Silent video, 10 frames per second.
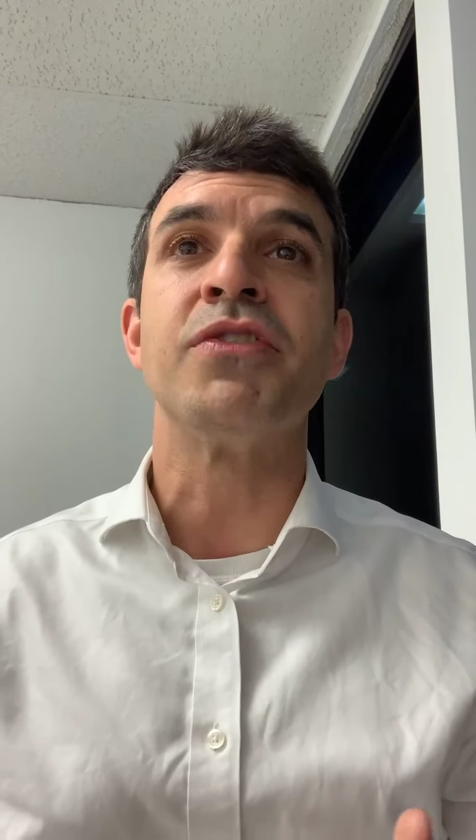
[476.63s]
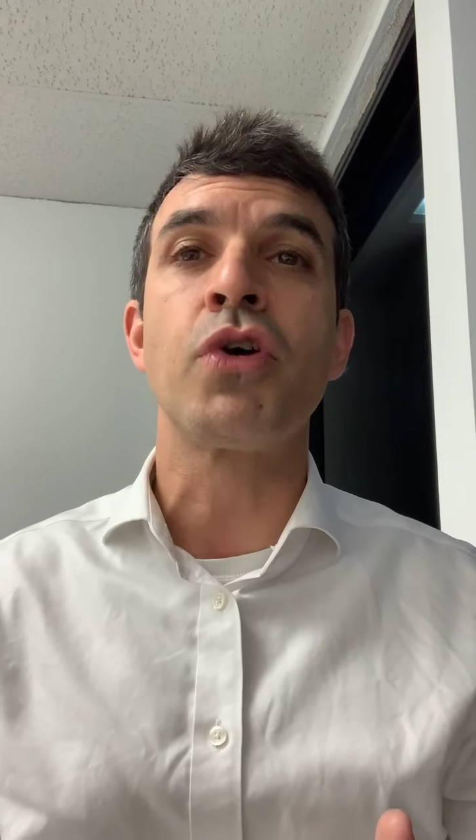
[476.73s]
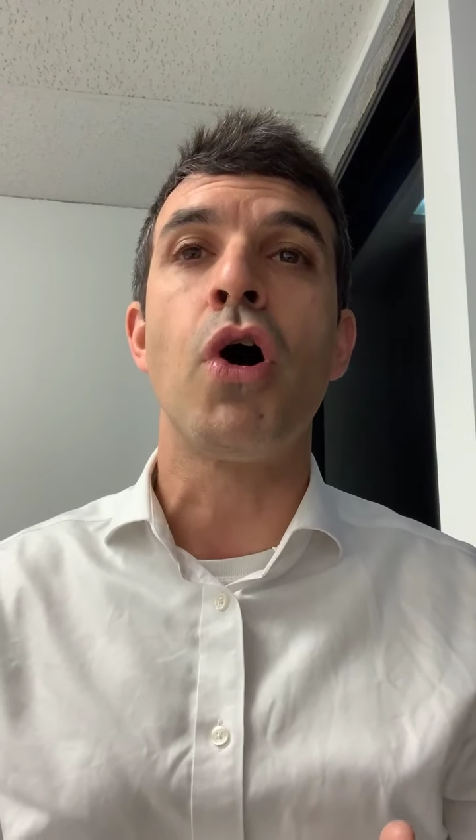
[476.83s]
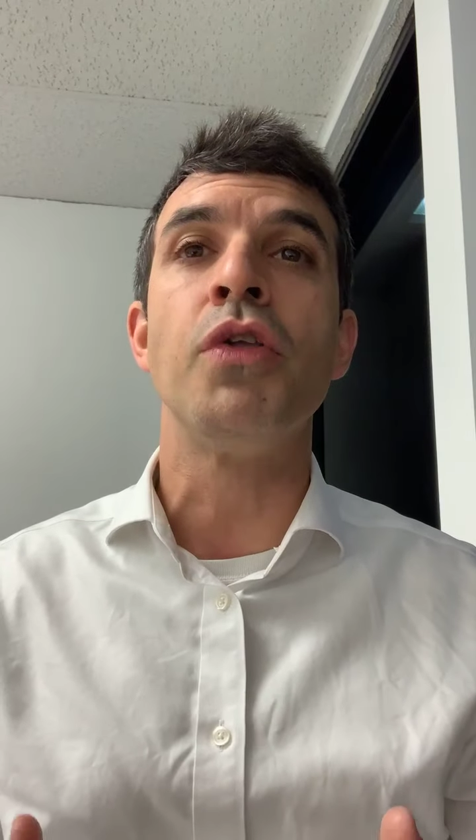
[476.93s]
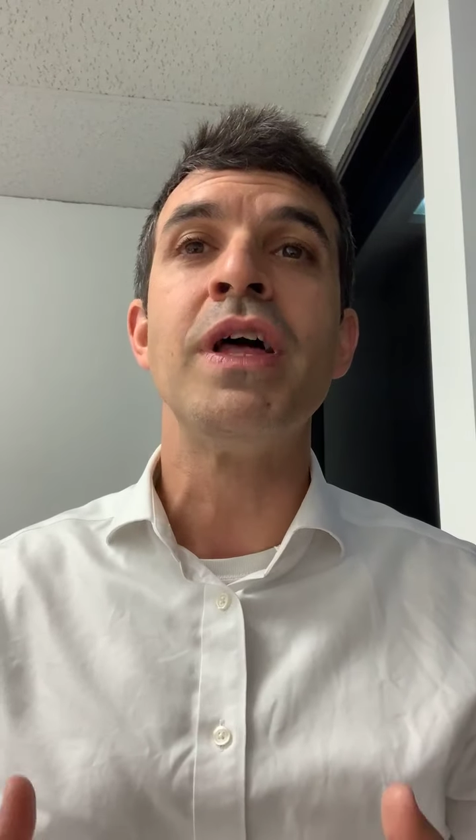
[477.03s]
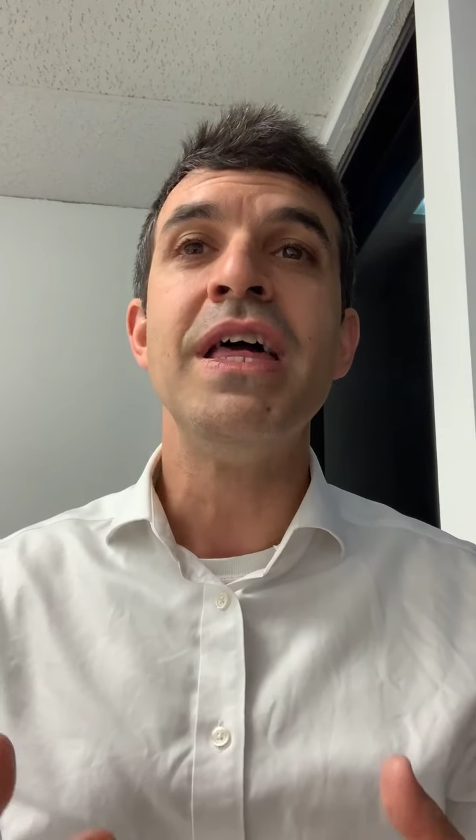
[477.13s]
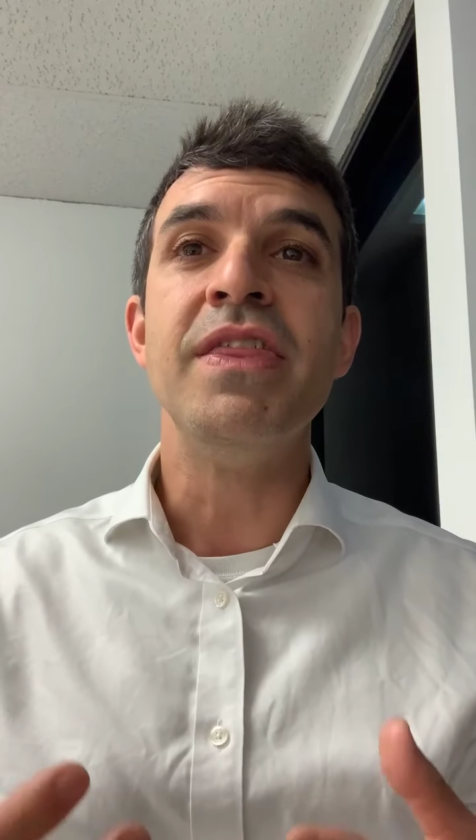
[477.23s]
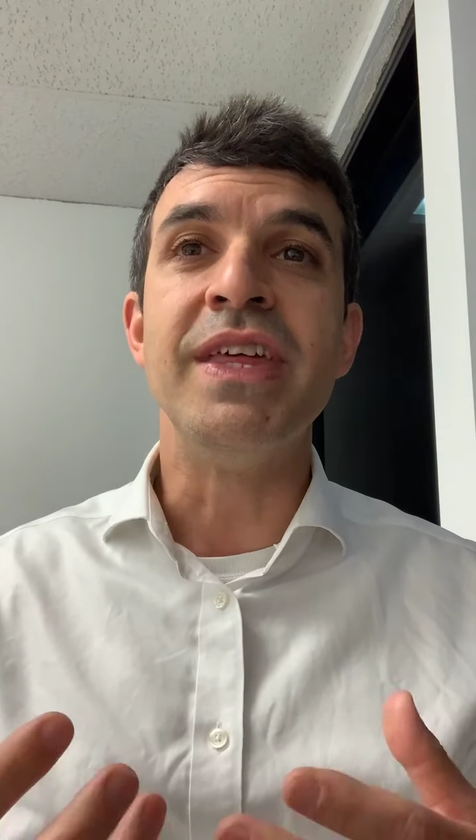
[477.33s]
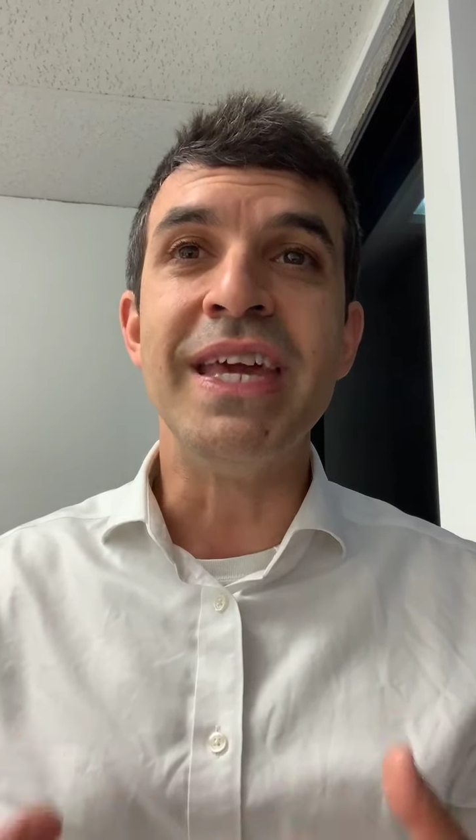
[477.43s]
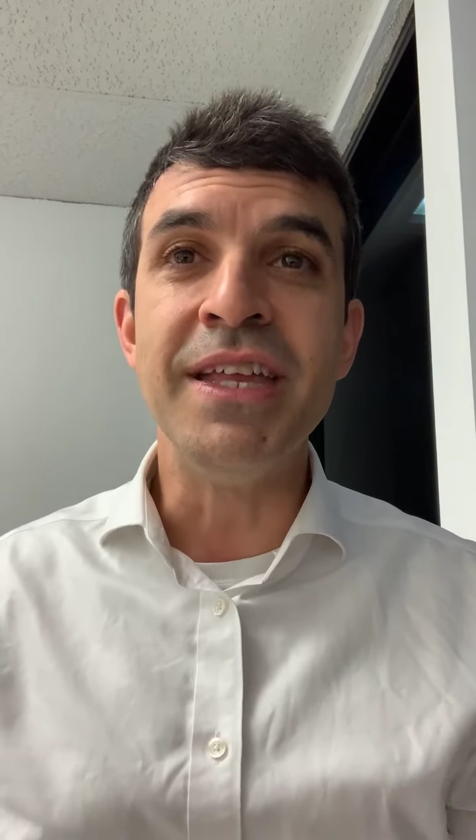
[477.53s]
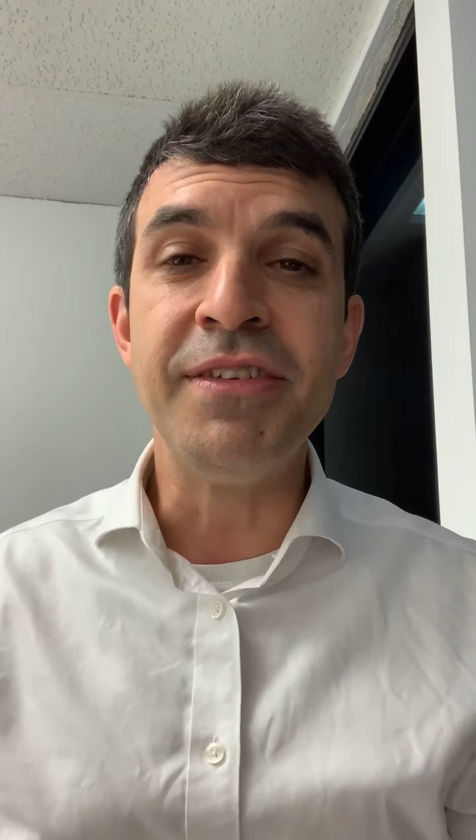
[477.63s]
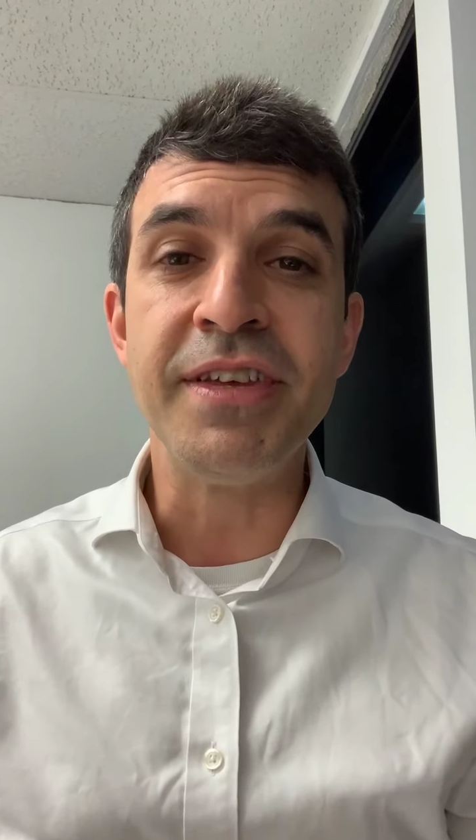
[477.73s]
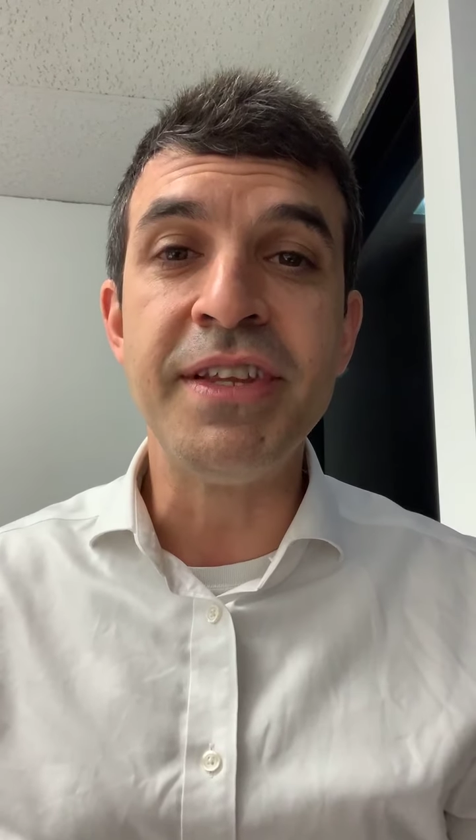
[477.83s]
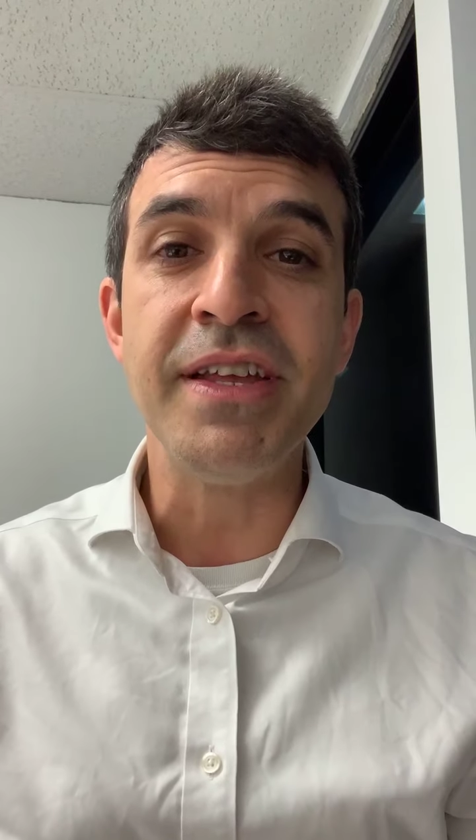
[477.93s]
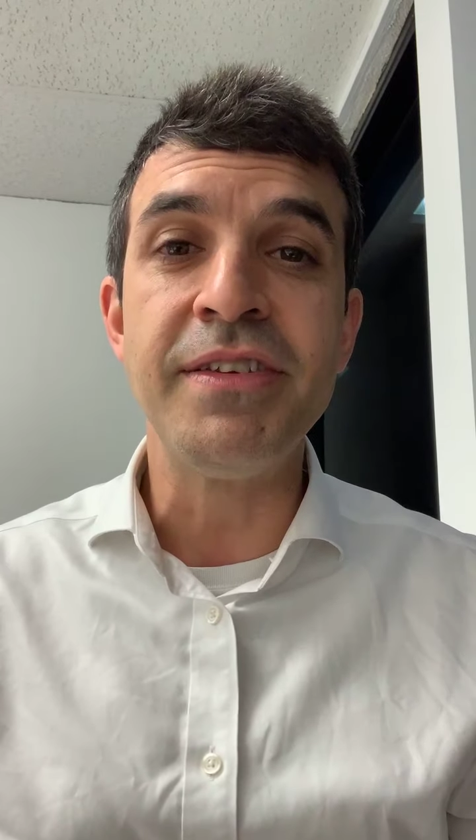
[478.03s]
It's called the
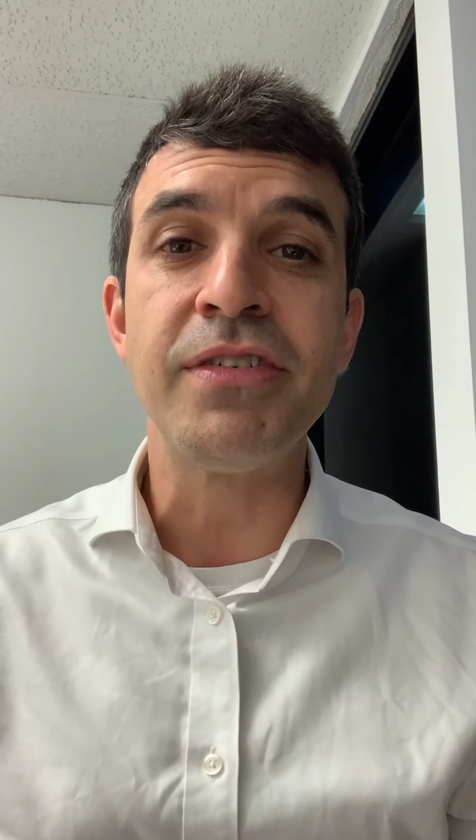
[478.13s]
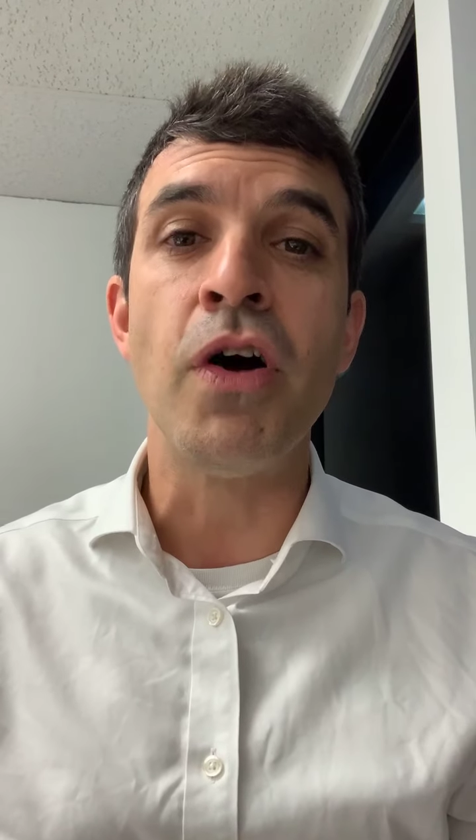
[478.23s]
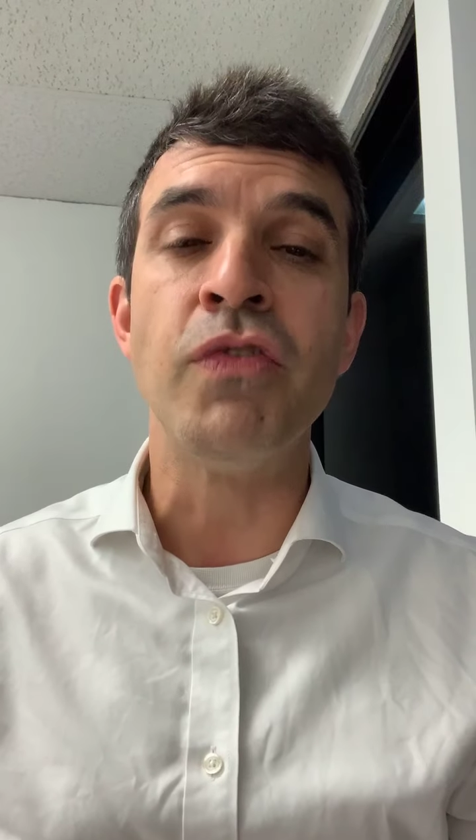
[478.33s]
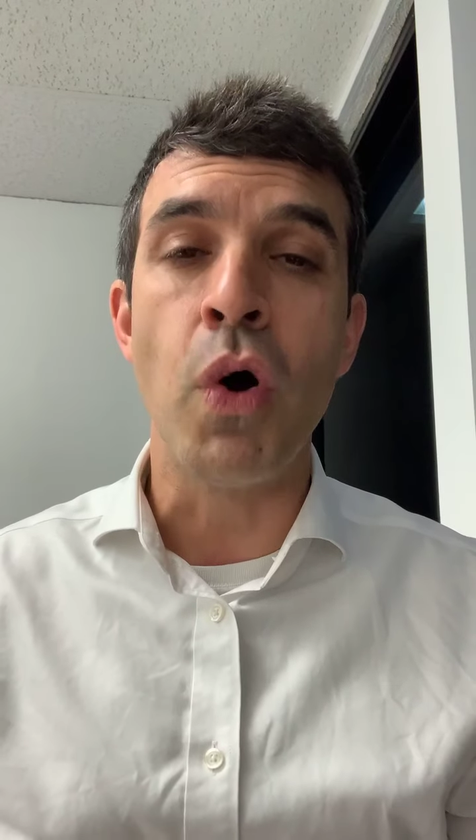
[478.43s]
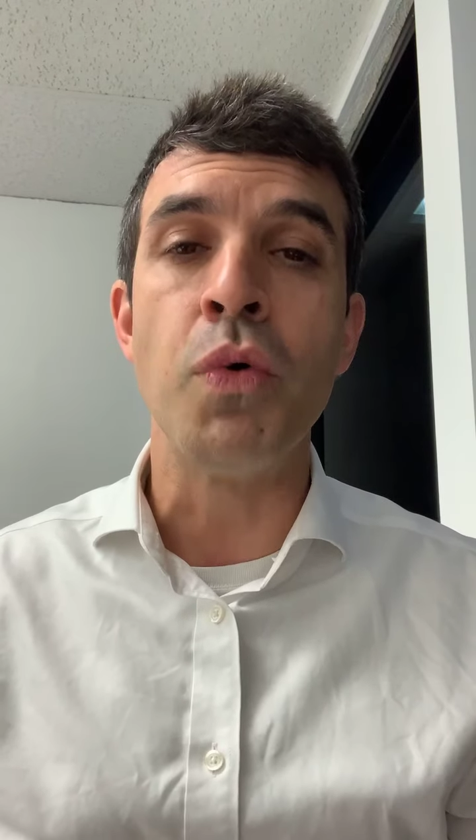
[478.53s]
incidence of